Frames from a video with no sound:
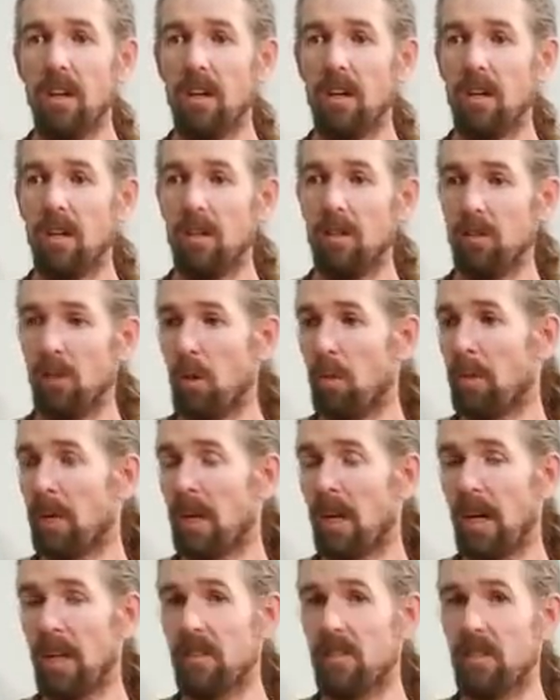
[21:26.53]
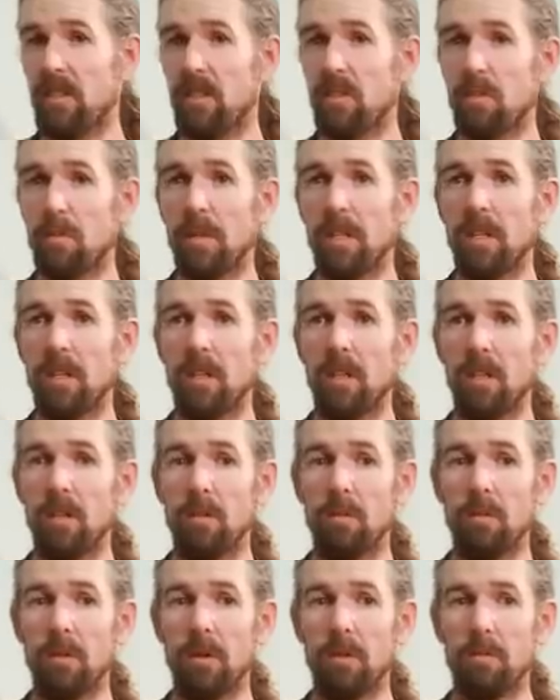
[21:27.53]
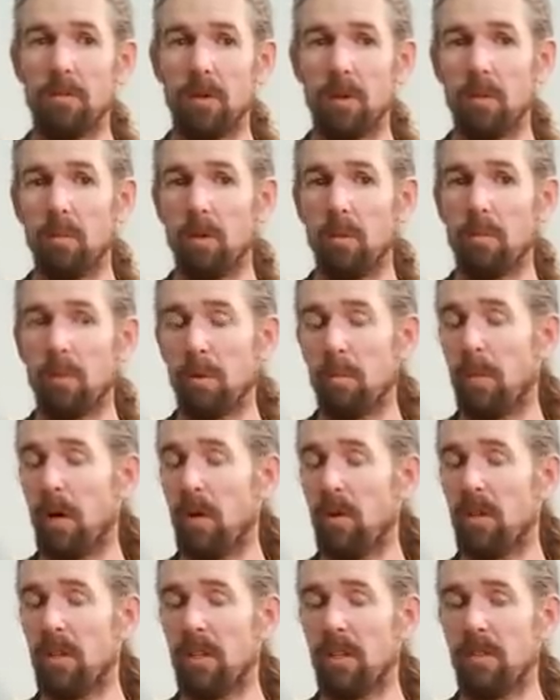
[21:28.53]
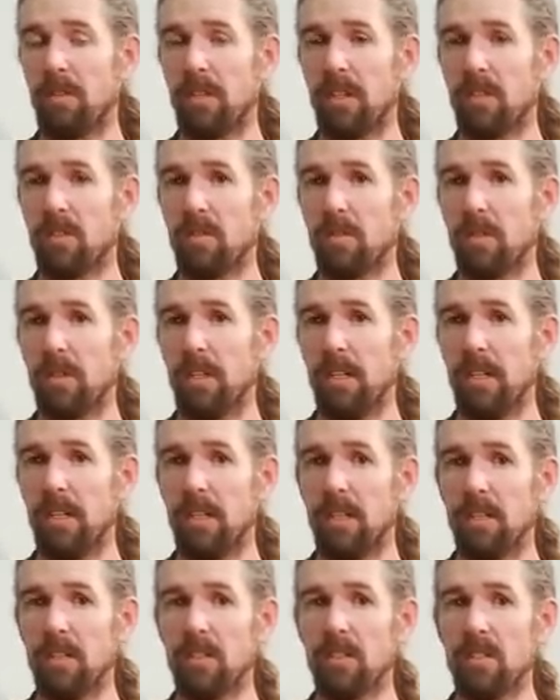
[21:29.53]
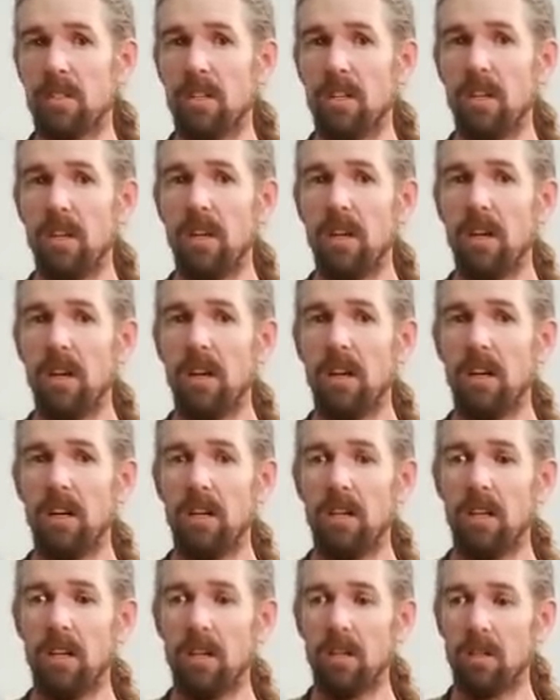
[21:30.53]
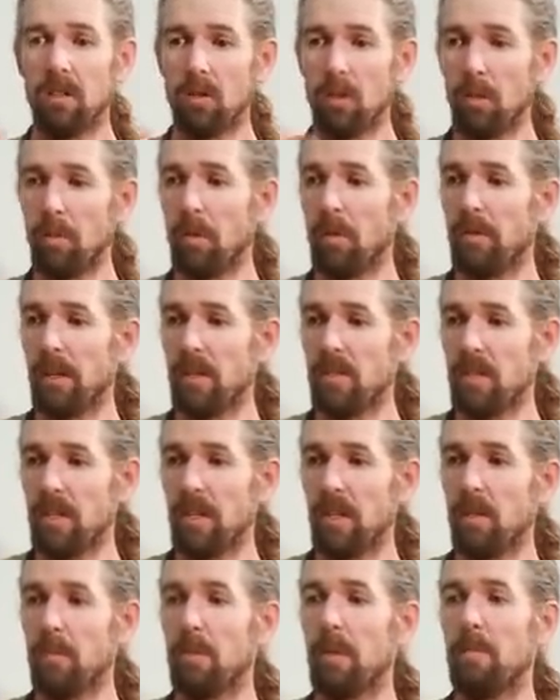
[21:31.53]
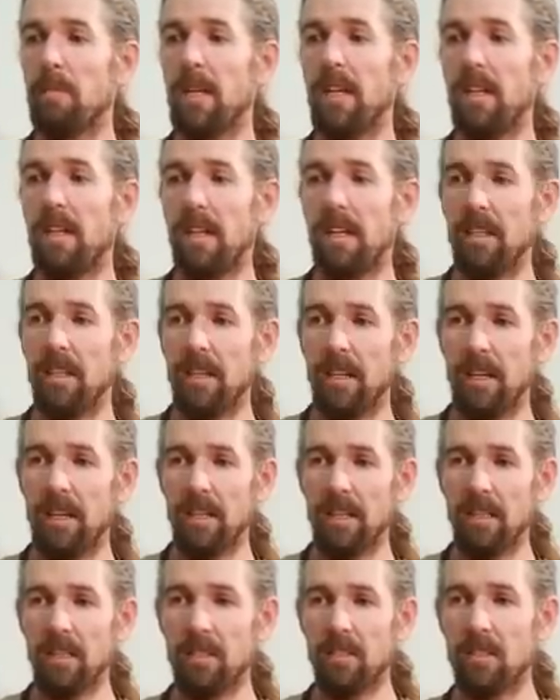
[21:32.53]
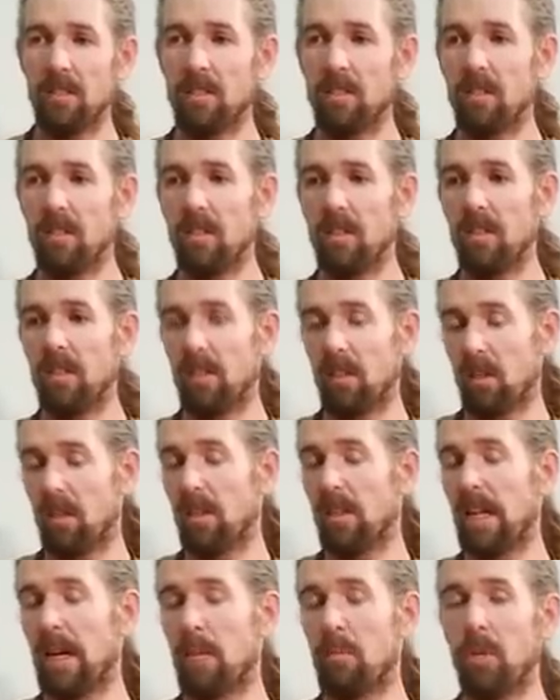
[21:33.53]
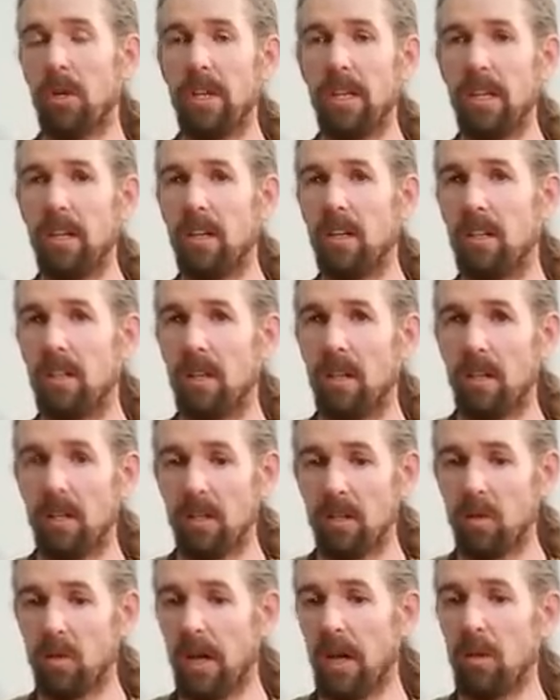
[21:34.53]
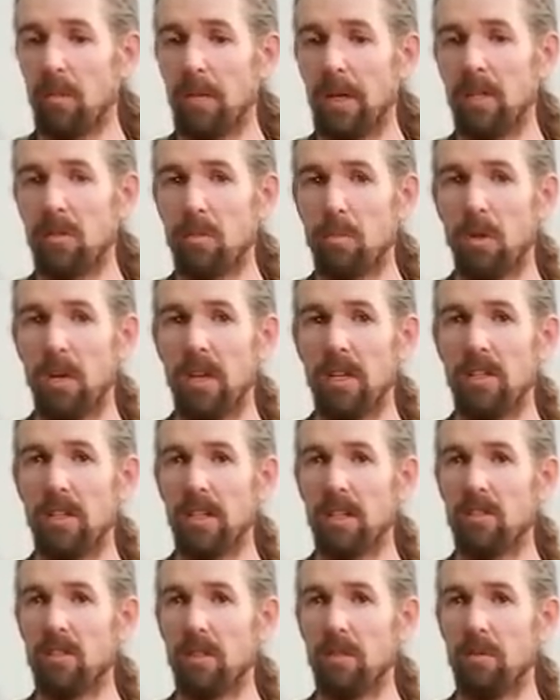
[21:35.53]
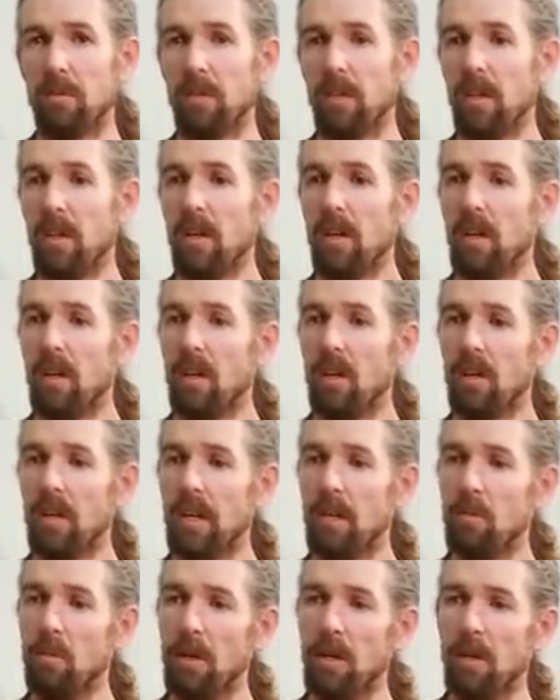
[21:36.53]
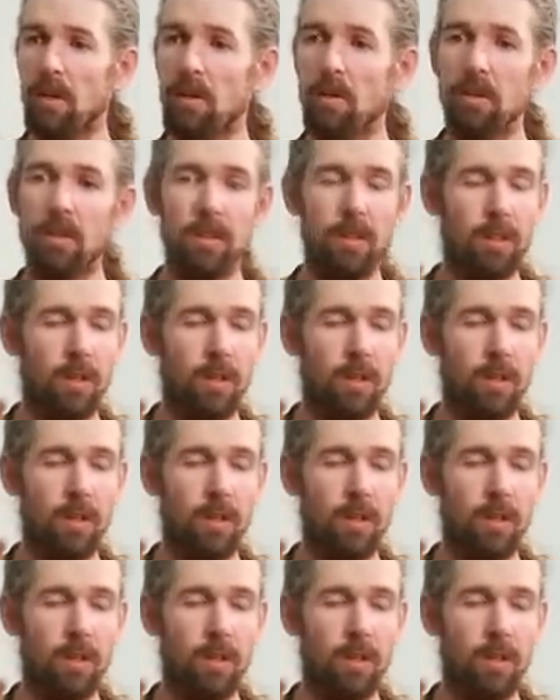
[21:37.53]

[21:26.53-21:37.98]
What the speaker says: Loma Katsi has been a verbal proponent of this for years. A group of us here have been meeting and collaborating ground-based projects of, okay, well,